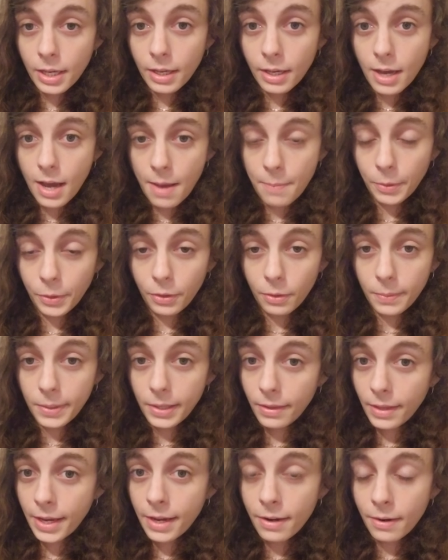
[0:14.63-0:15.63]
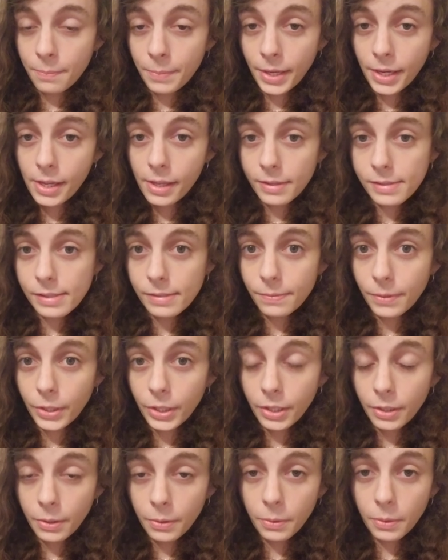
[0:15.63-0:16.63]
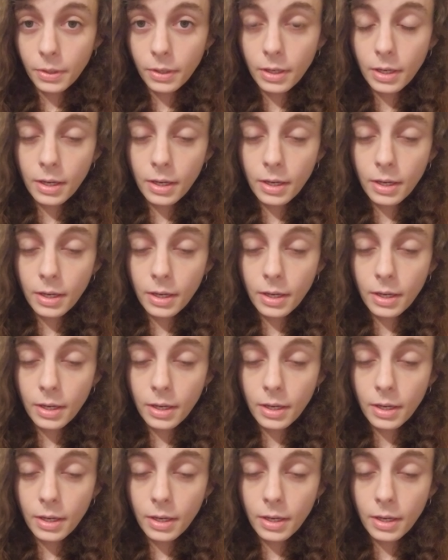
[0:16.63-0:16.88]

I'm a little bit late on making this video,